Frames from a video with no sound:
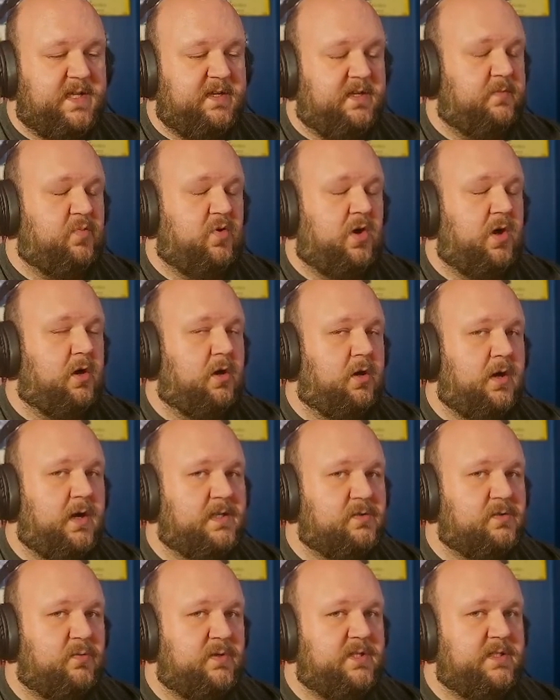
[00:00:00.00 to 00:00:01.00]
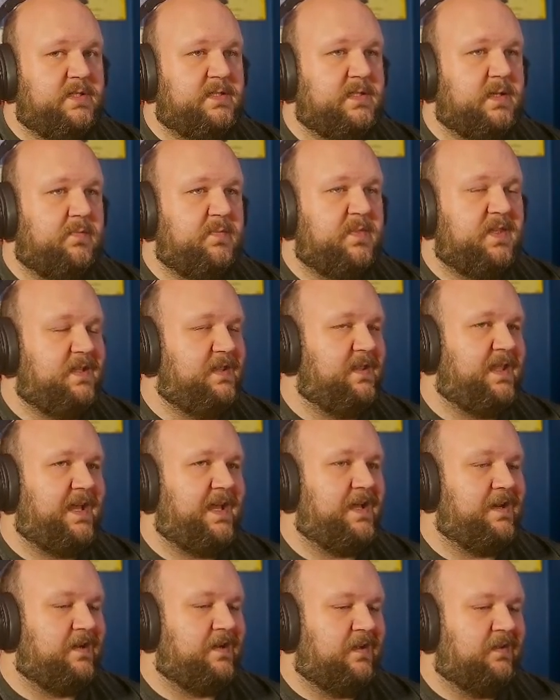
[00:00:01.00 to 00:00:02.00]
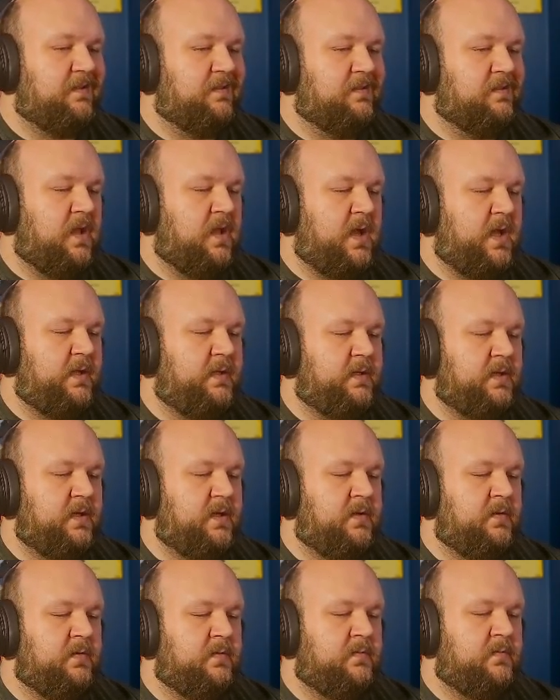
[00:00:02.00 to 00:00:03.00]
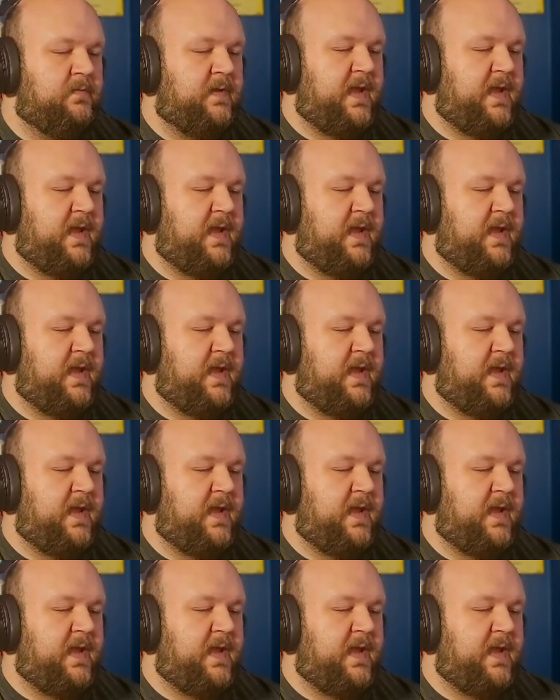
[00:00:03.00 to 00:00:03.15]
your progress, which is something that a lot of